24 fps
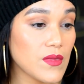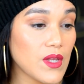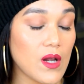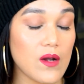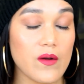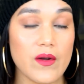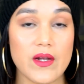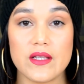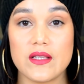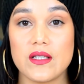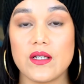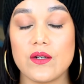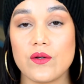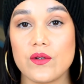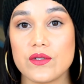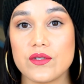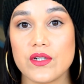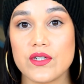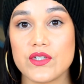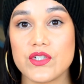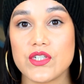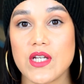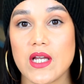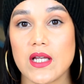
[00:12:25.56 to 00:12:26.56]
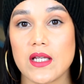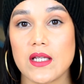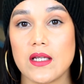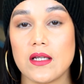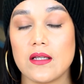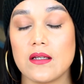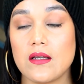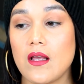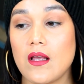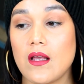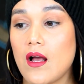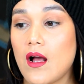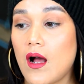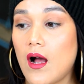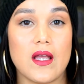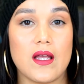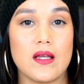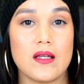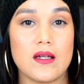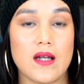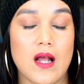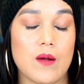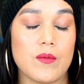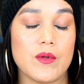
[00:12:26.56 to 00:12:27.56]
all right, there goes our check-in.
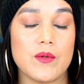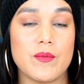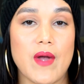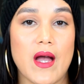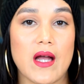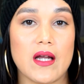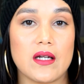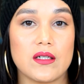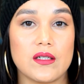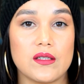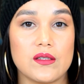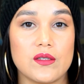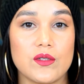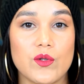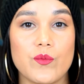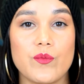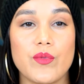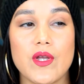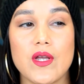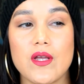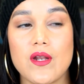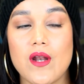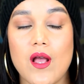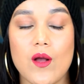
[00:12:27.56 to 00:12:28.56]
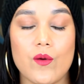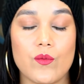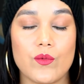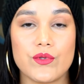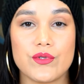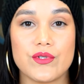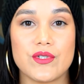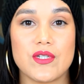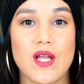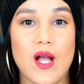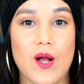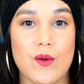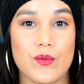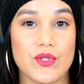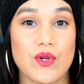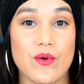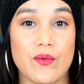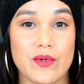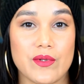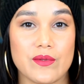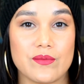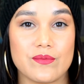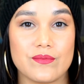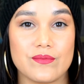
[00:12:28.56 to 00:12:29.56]
And I'll be back in a little bit and we'll see how it's
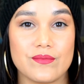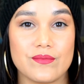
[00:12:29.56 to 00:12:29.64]
going.